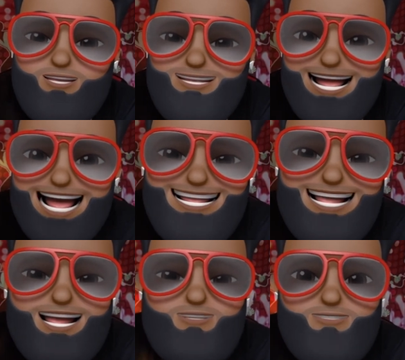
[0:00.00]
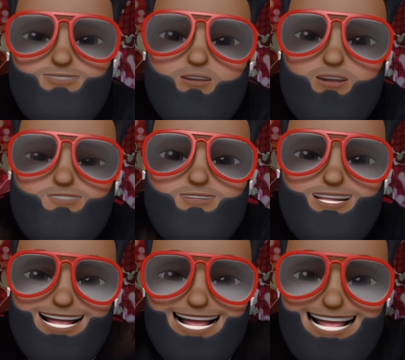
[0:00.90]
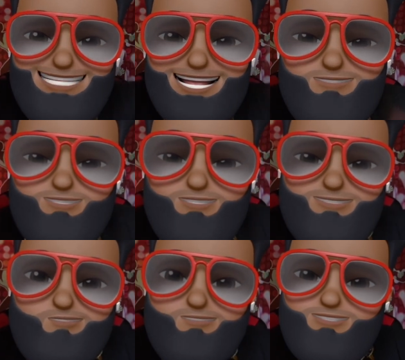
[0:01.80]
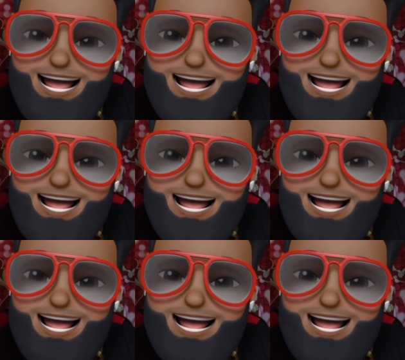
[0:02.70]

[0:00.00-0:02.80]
how the hell you going to run a goddamn school?